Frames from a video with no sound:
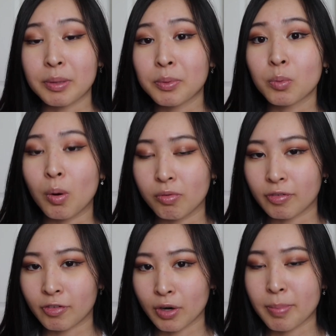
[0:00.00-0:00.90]
people will
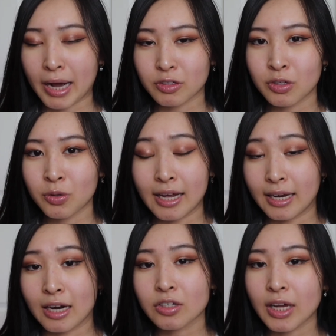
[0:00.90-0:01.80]
refer back to,
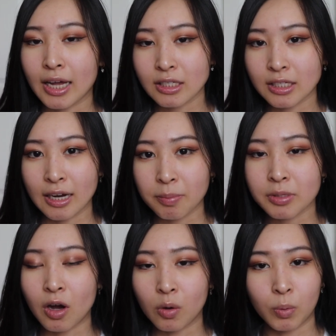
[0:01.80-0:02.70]
and actually has steps
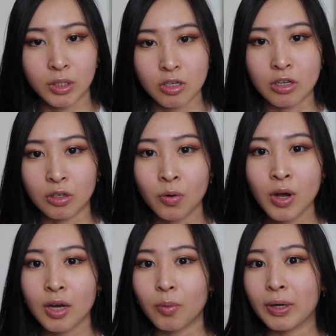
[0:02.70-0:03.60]
on what to do
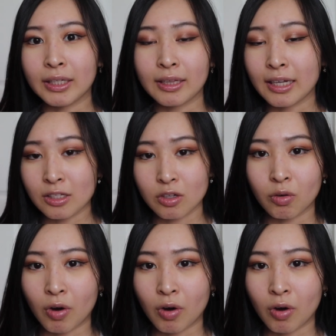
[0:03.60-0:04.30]
when things go